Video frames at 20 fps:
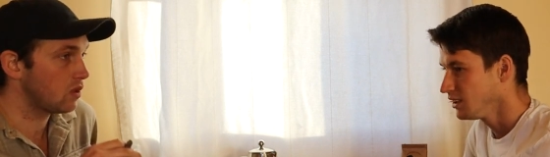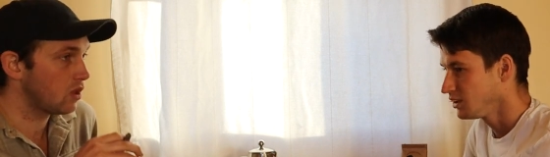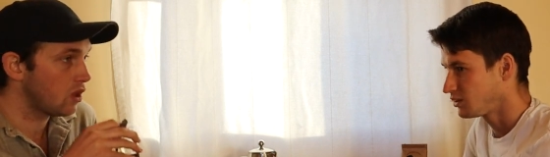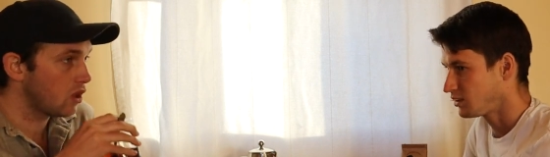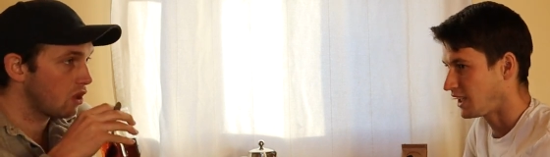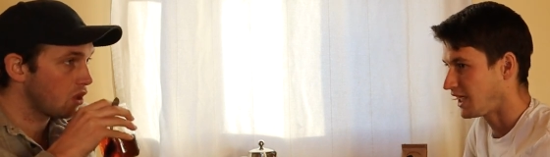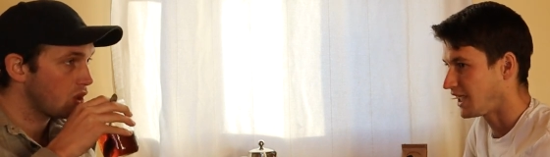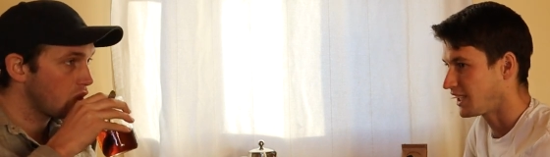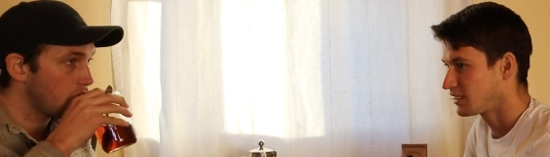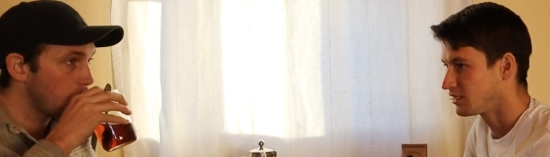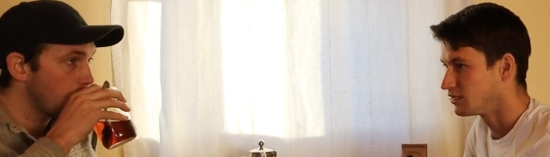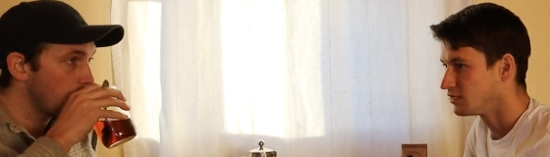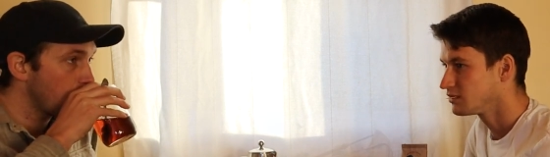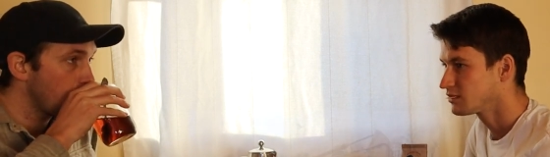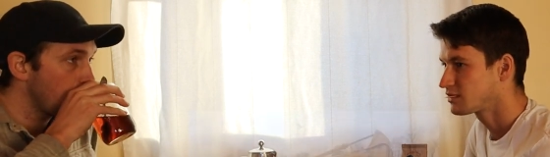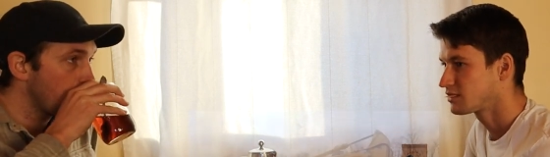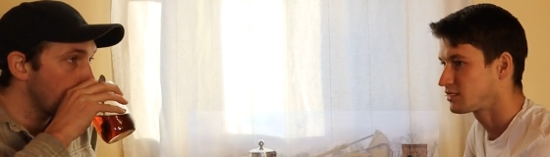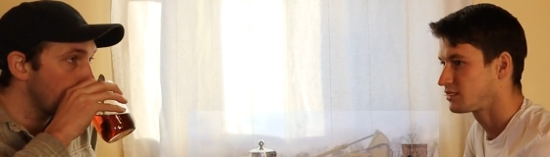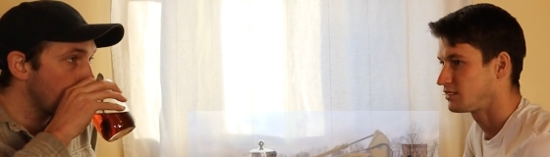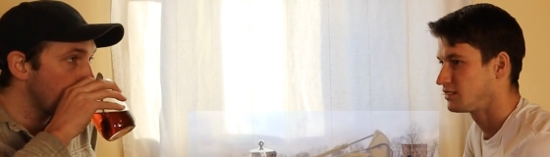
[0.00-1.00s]

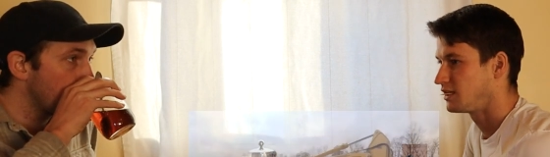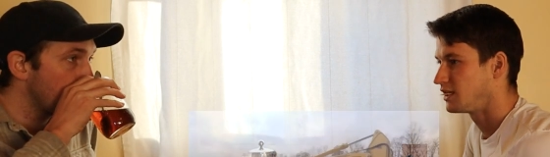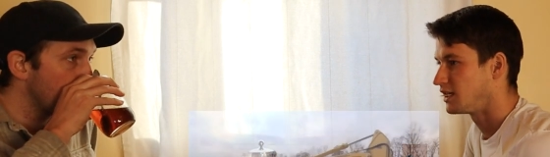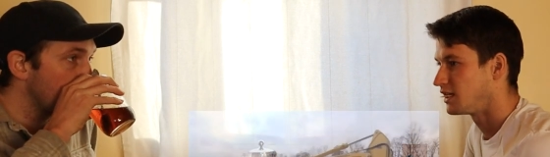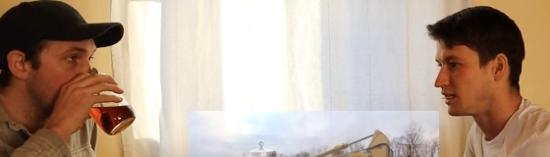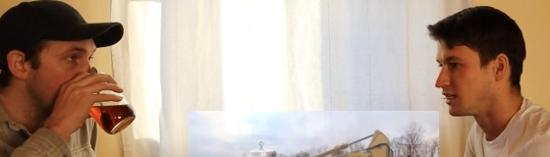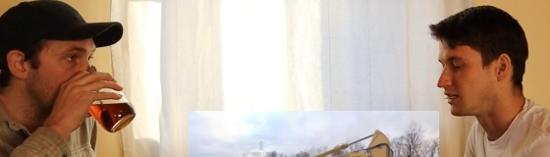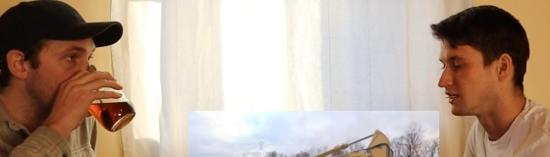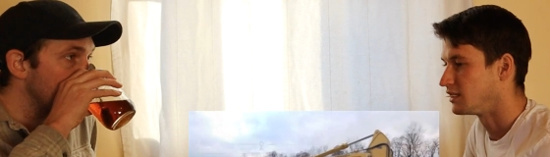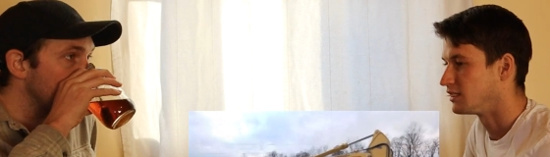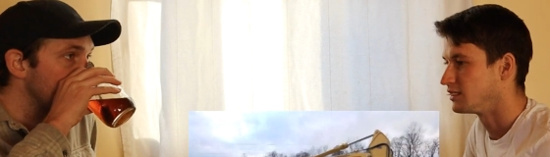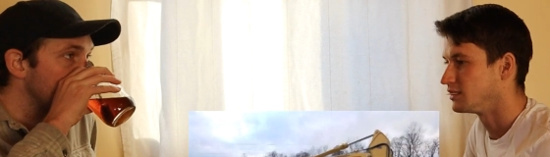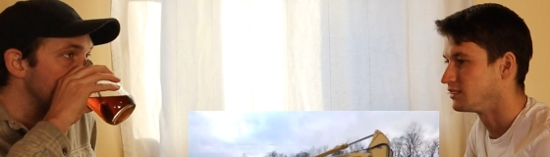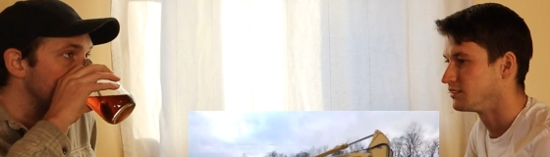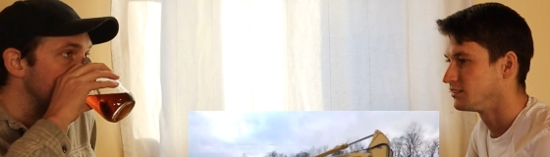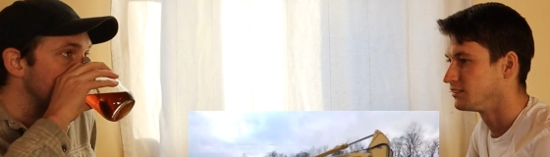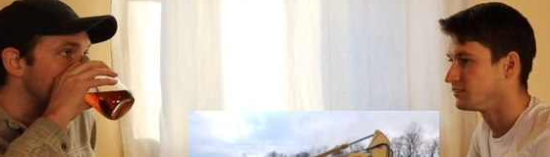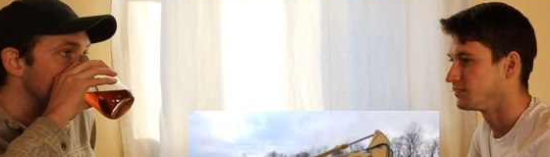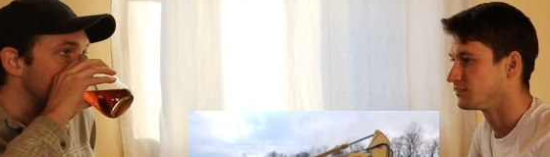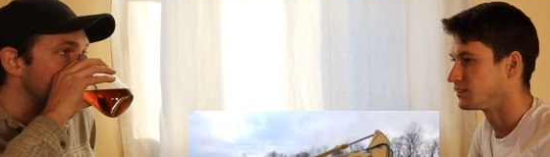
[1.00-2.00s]
Speaker 1: Trackhoes uh,
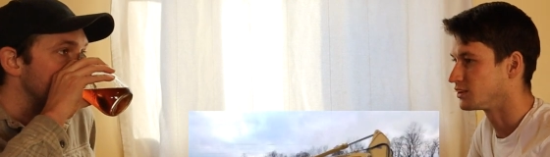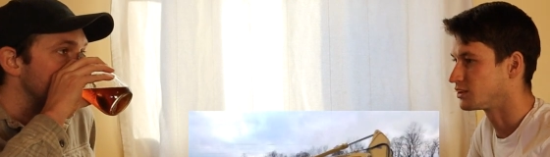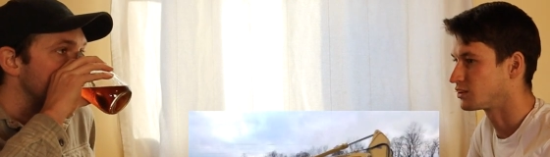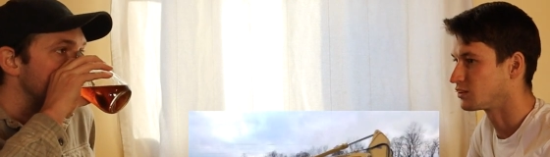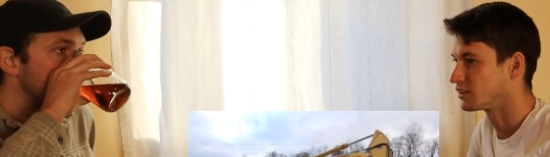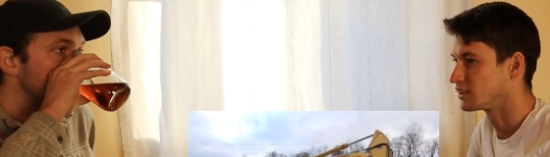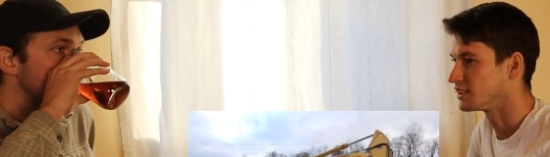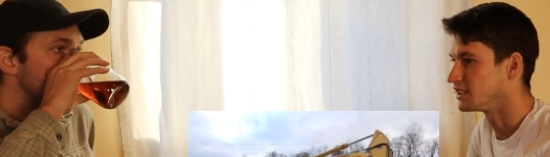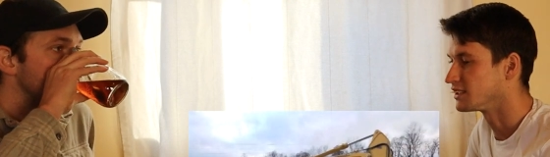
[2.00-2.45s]
for short